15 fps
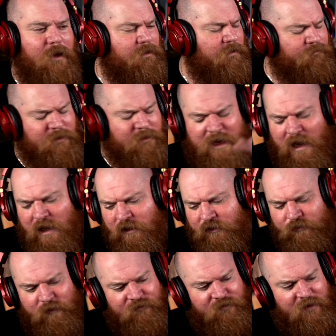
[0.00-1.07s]
the colors
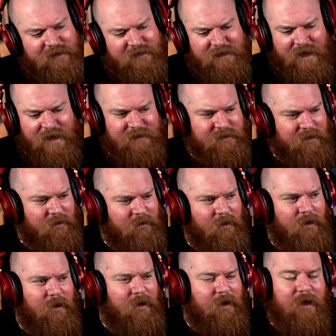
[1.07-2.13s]
were fantastic
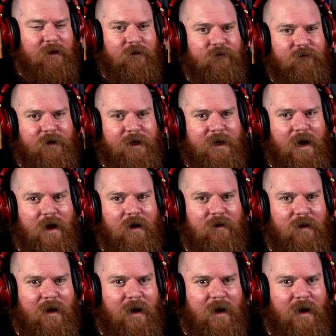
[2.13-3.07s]
in the video.